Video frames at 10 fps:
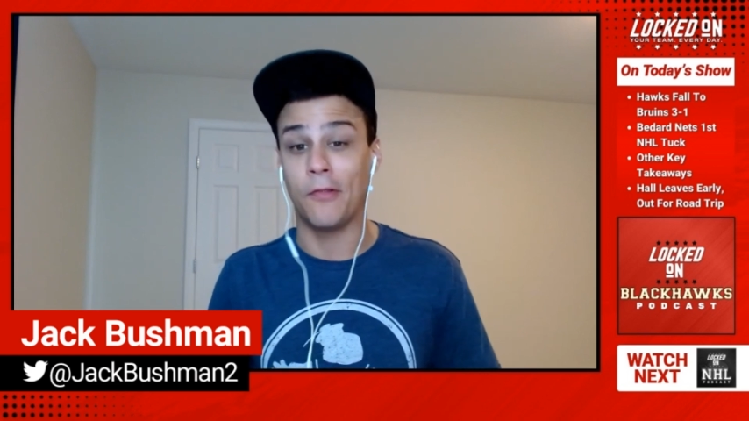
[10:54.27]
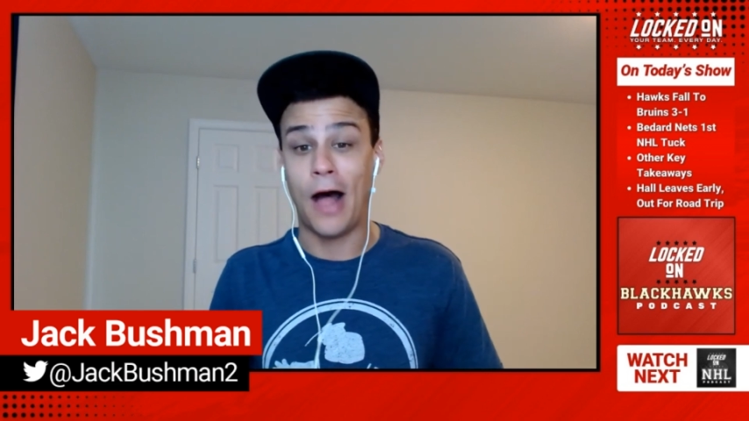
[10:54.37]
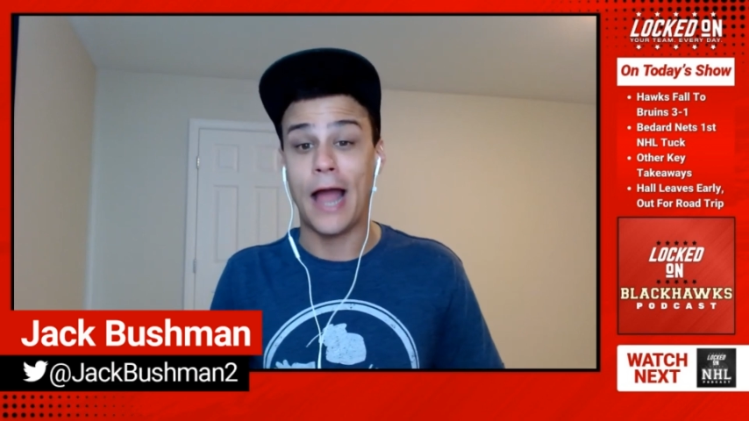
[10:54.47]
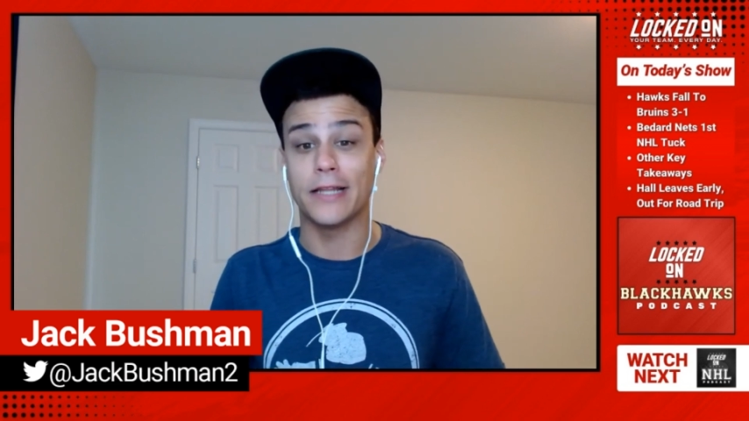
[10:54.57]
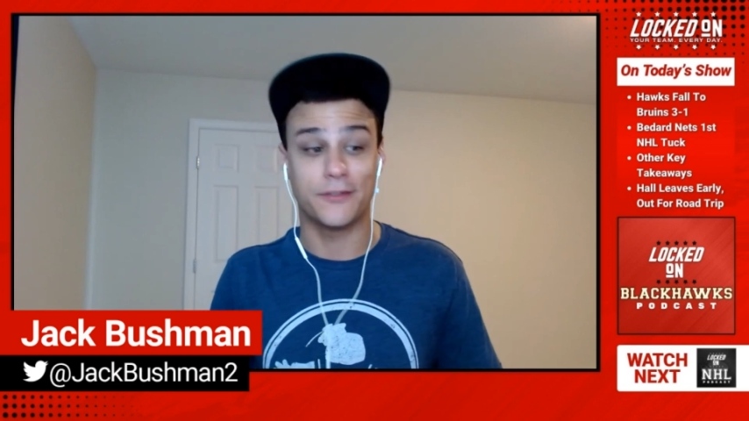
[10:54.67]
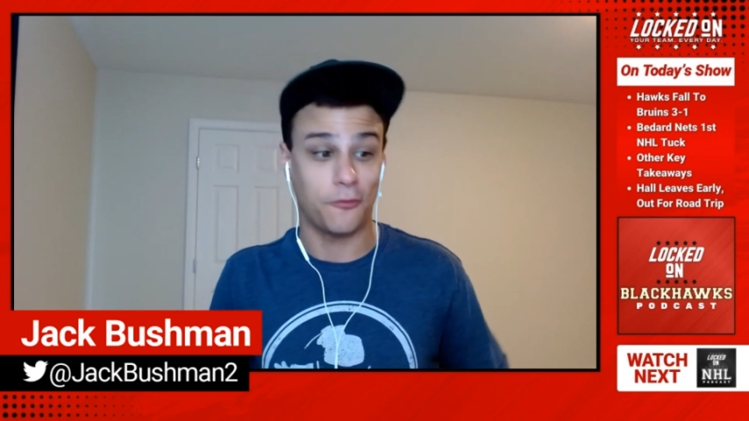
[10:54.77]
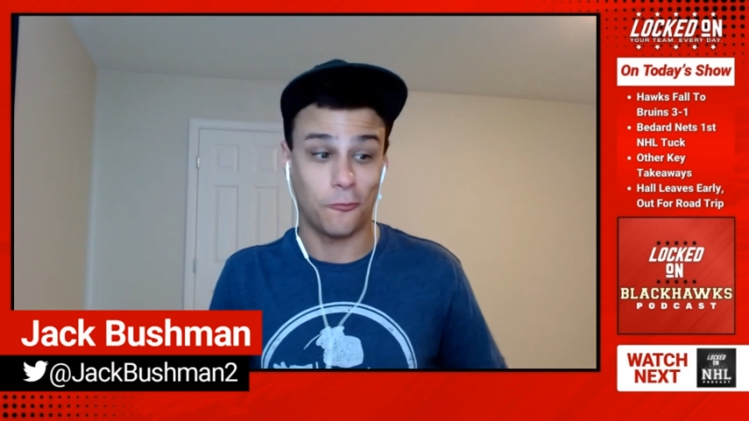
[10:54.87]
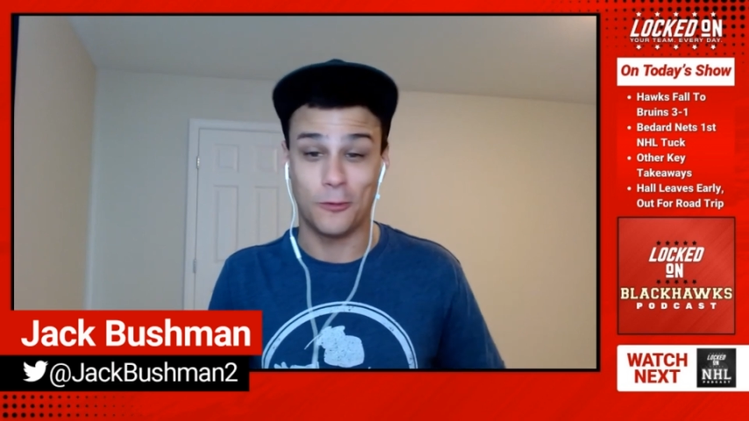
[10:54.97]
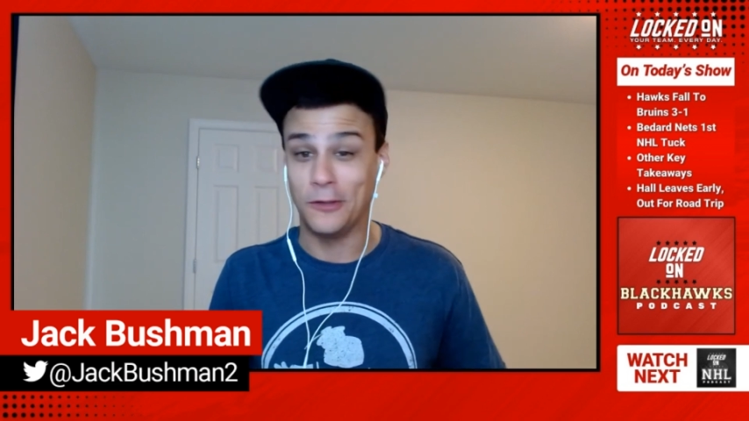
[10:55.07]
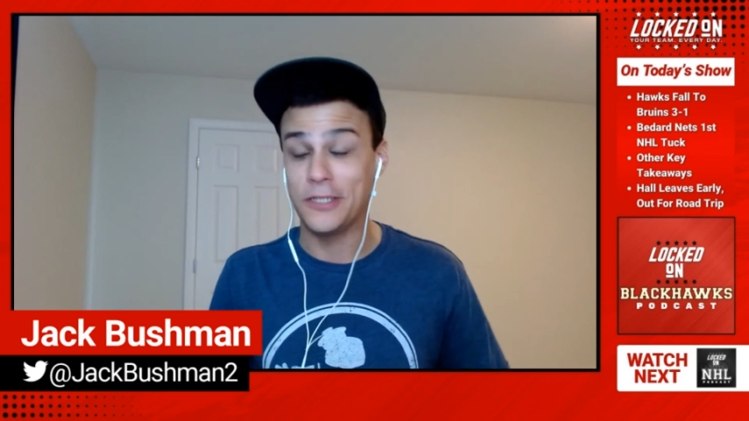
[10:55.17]
lines for
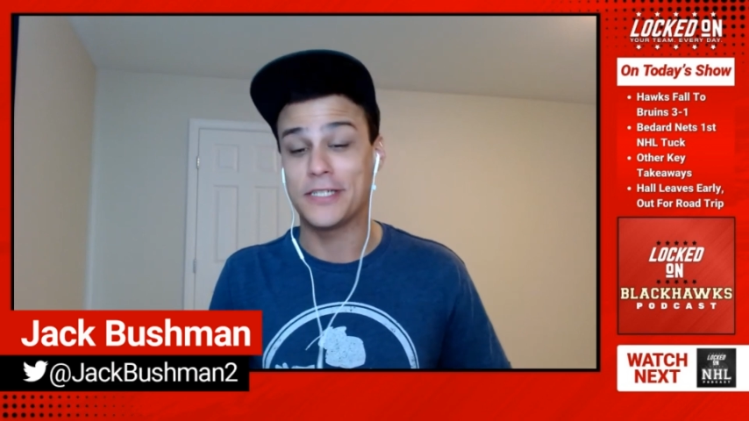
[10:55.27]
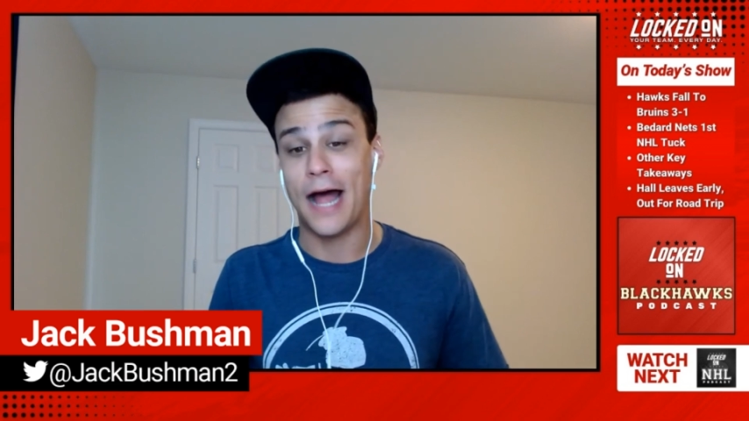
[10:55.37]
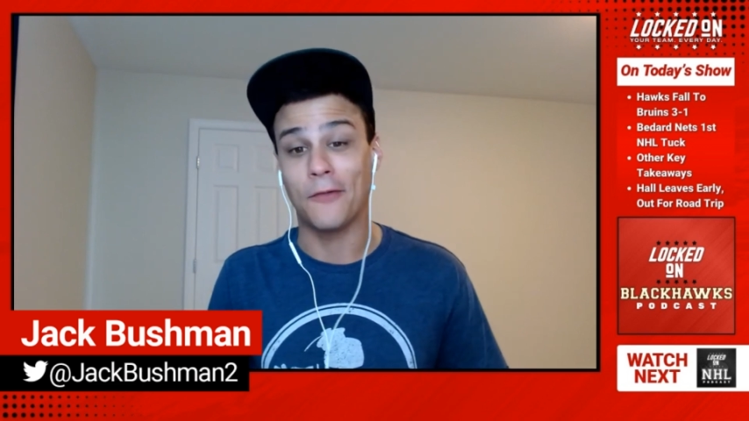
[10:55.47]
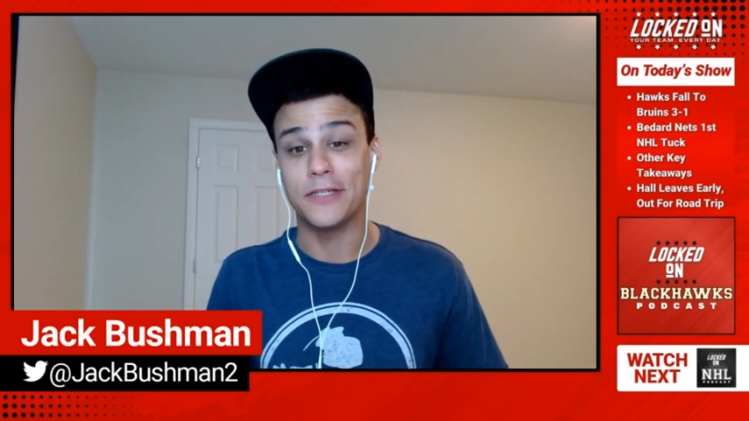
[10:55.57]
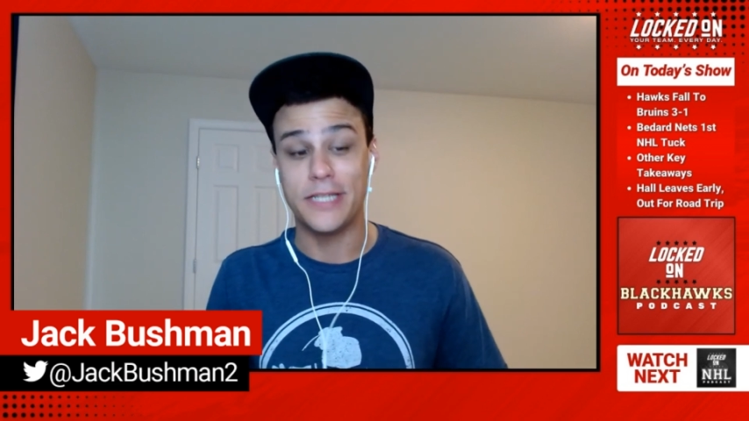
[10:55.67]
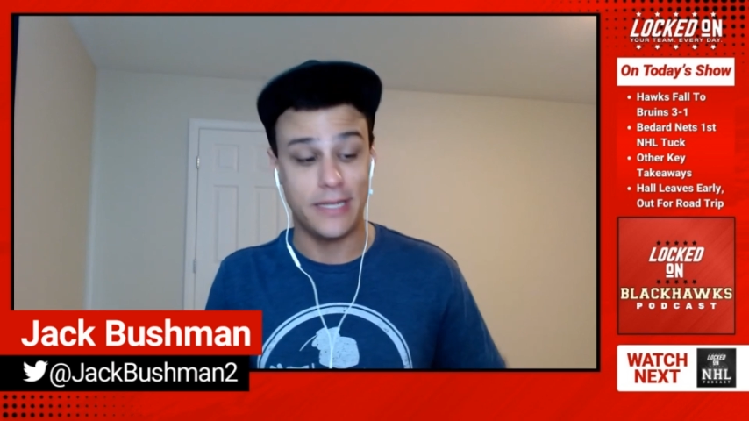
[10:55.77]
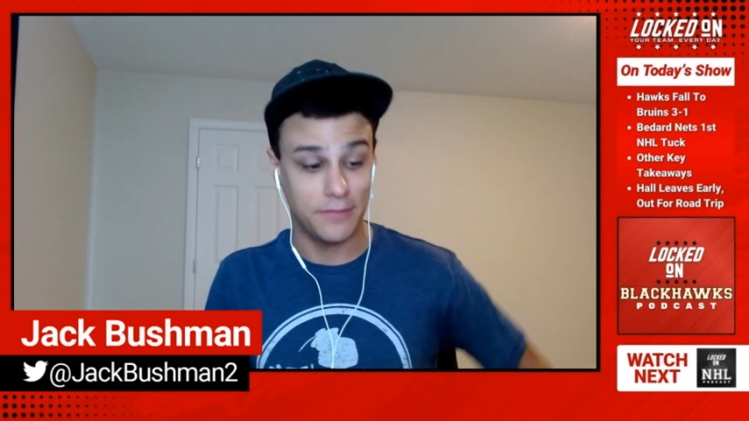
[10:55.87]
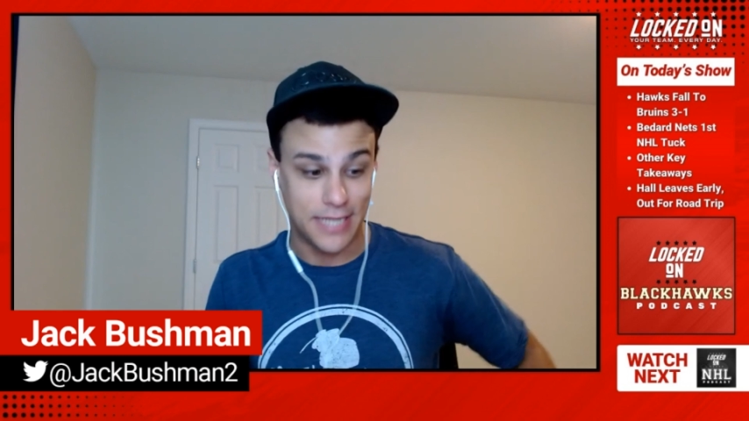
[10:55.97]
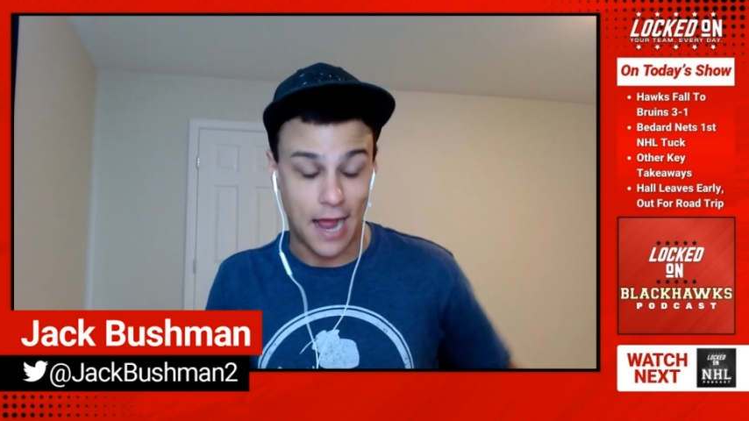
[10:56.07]
really solid teams,